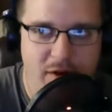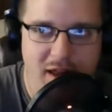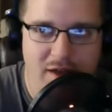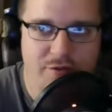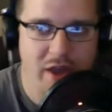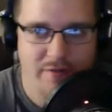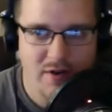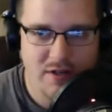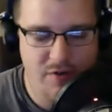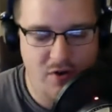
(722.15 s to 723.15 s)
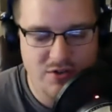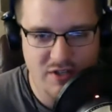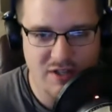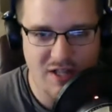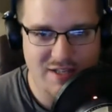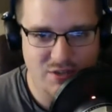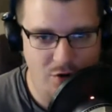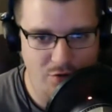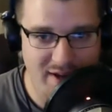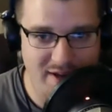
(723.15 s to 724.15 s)
have you given as far as a class or a
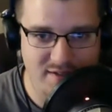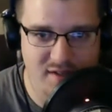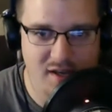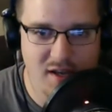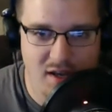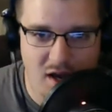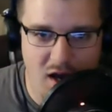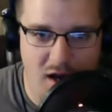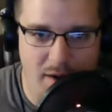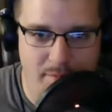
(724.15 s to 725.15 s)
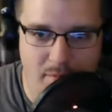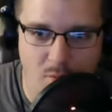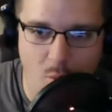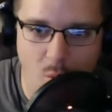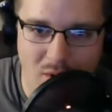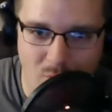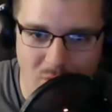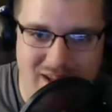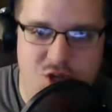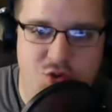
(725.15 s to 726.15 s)
race? What
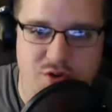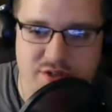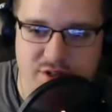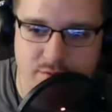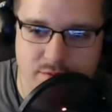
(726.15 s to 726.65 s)
interests you?